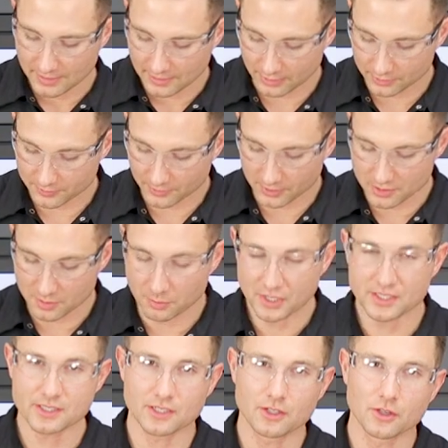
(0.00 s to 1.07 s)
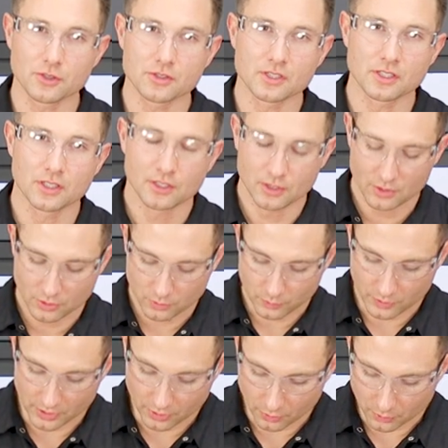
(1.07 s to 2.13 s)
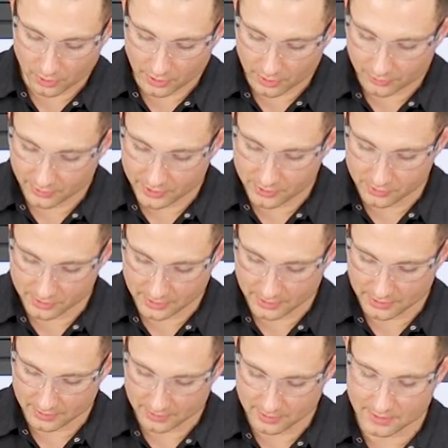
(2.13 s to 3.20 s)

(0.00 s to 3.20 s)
Now, as far as the piston goes, we know we're not reusing it.